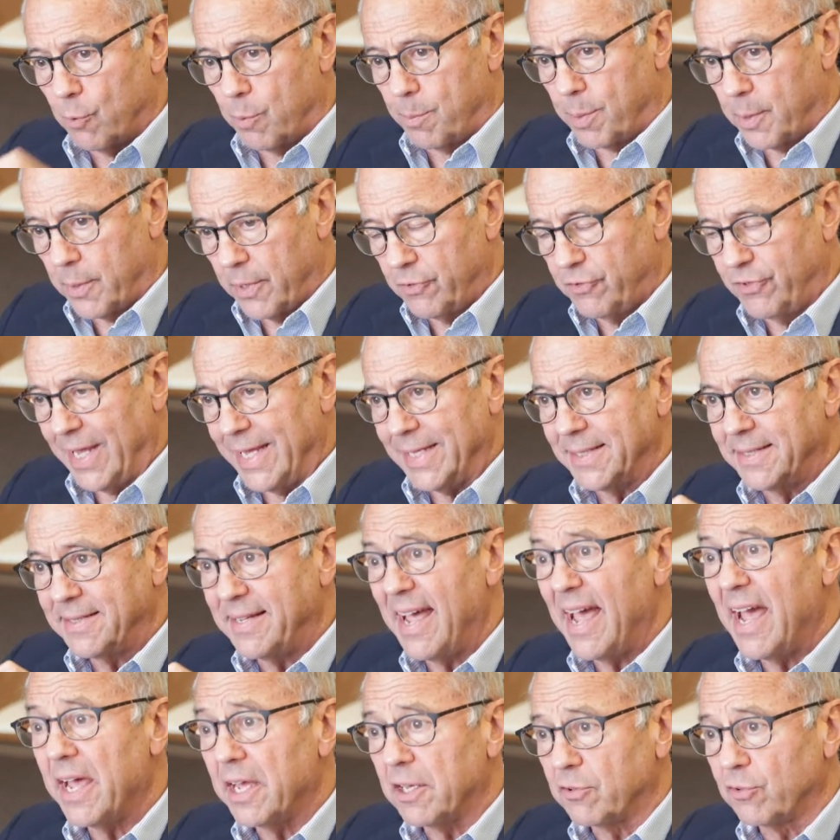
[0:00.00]
present
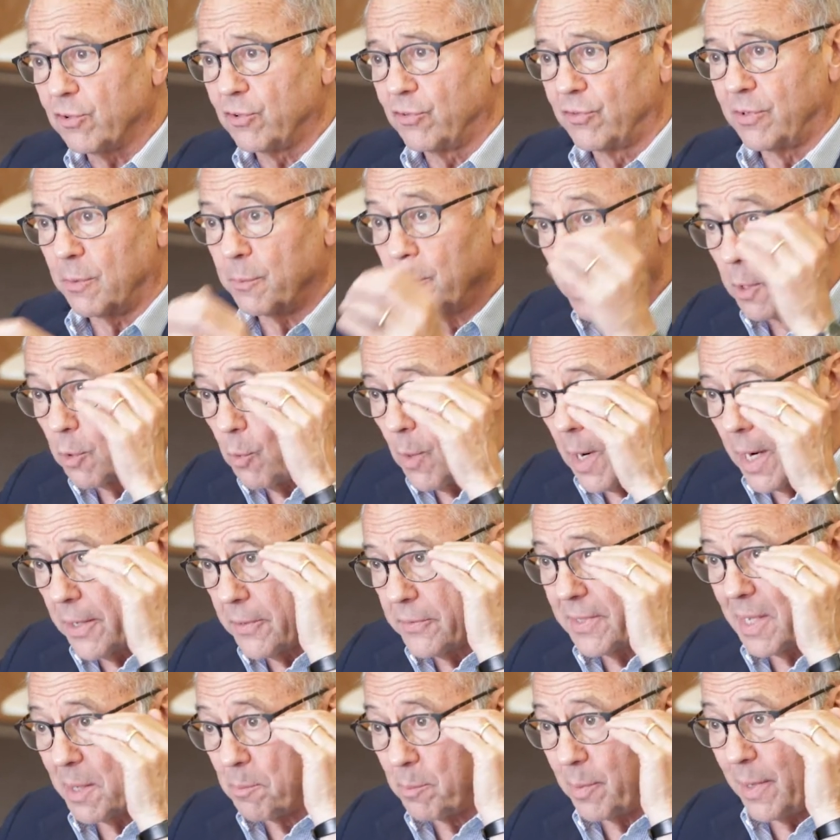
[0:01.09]
tasks that
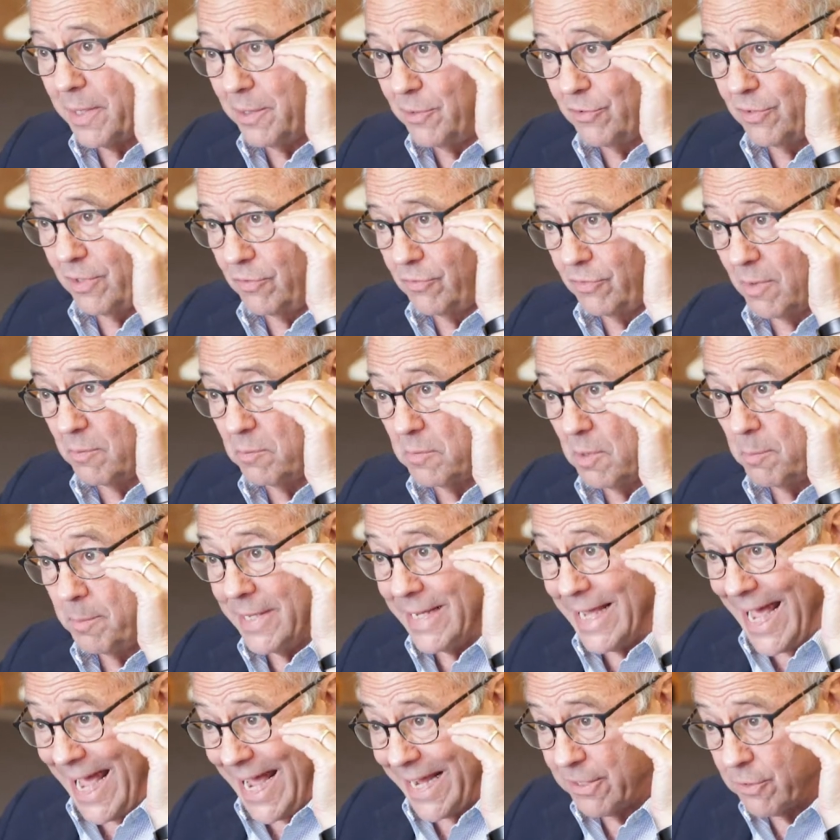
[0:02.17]
require that brain system to
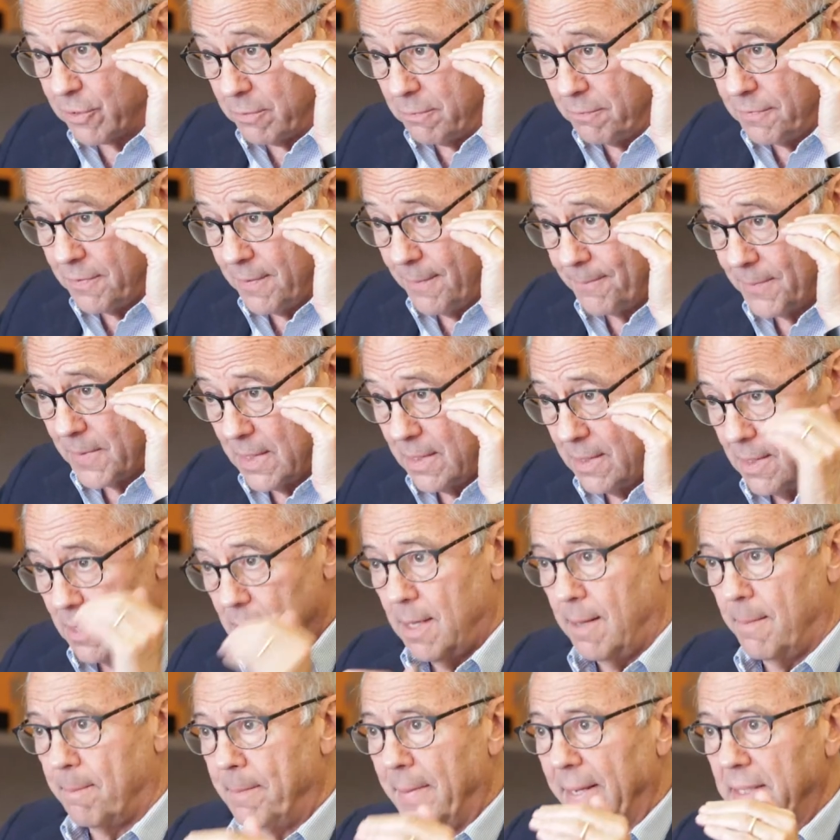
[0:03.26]
be active,
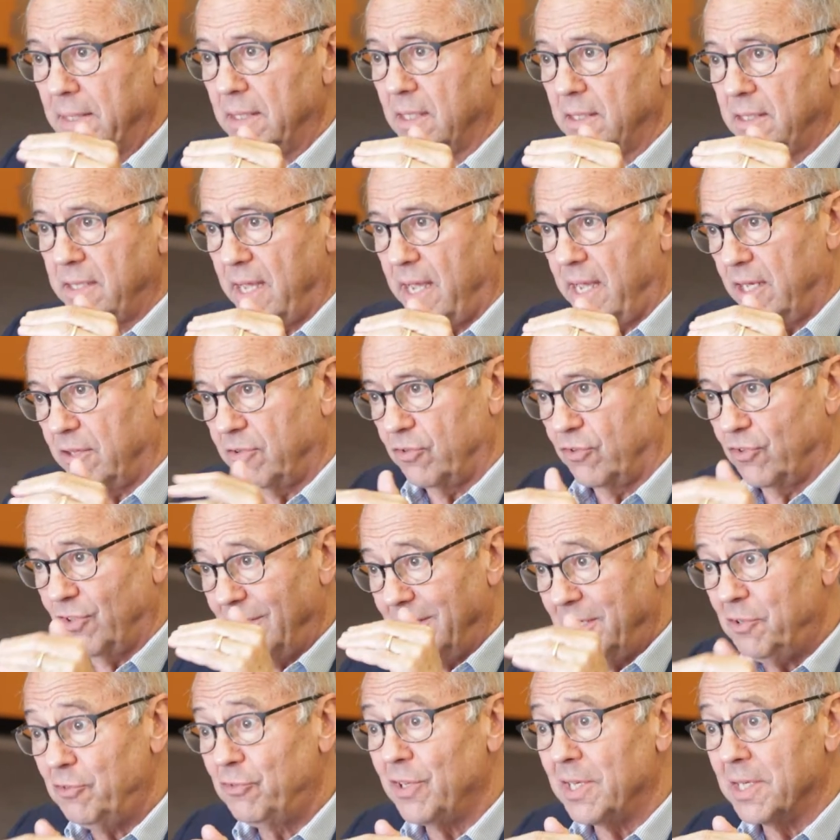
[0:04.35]
make the tasks
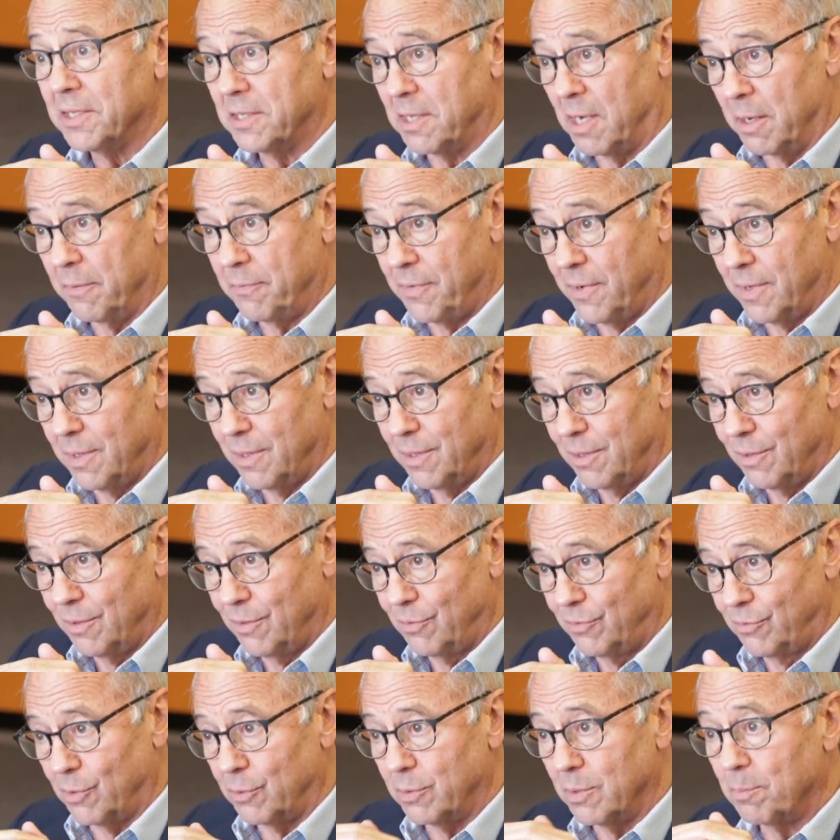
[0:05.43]
easy enough
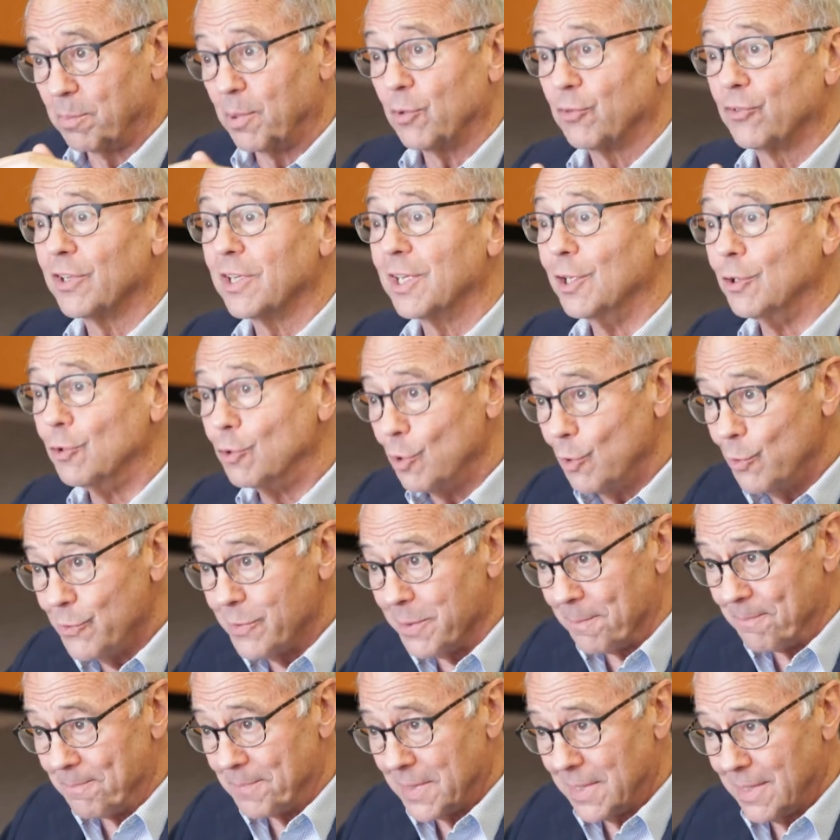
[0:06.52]
so the person can do
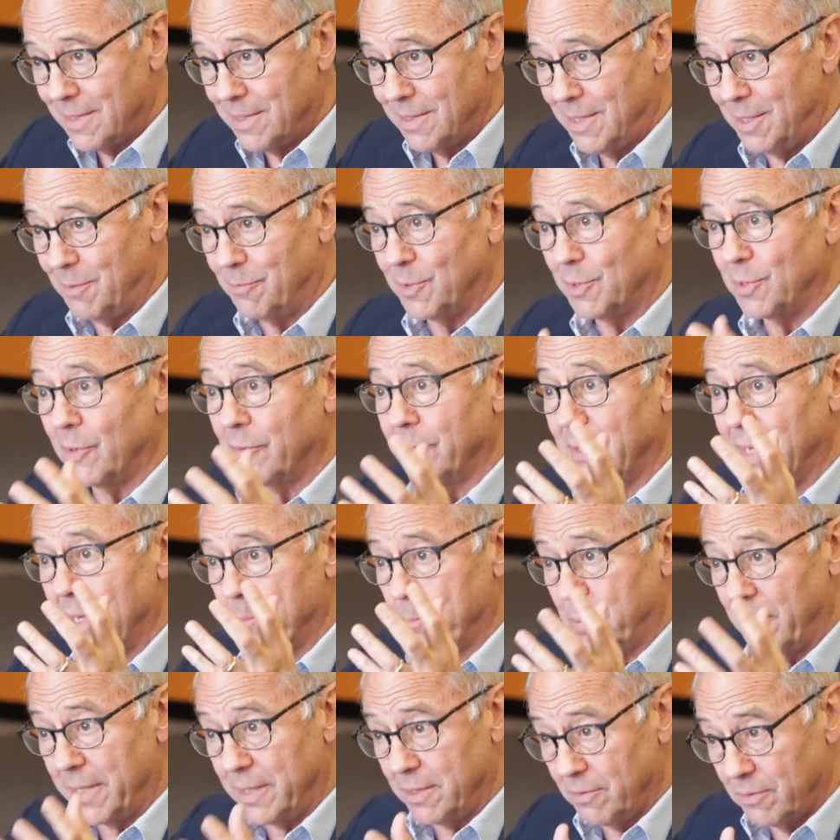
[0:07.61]
them, even though
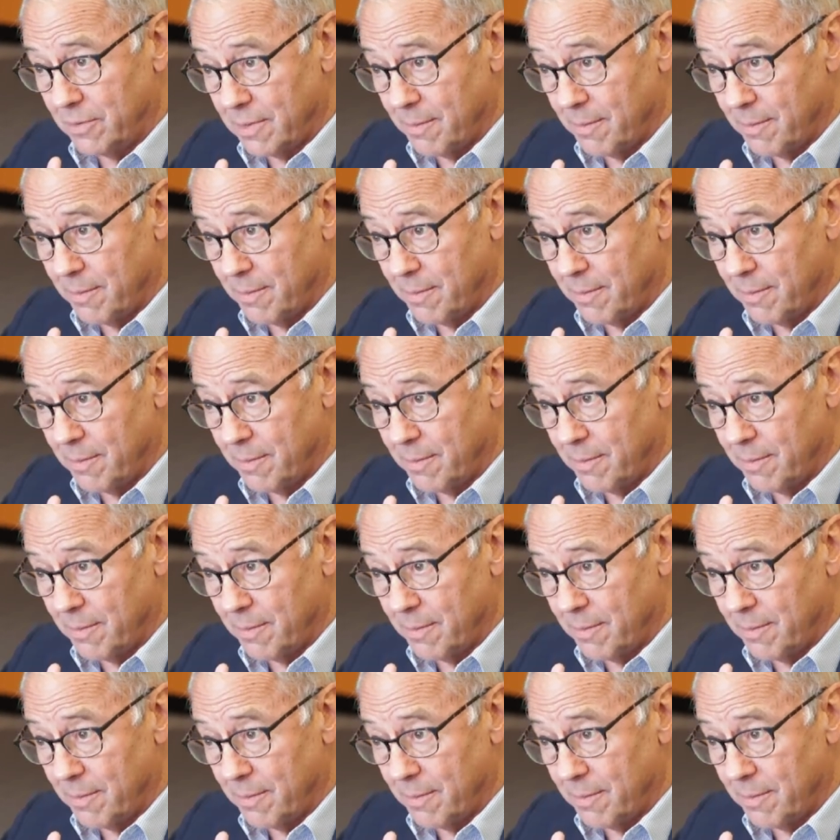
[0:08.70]
that brain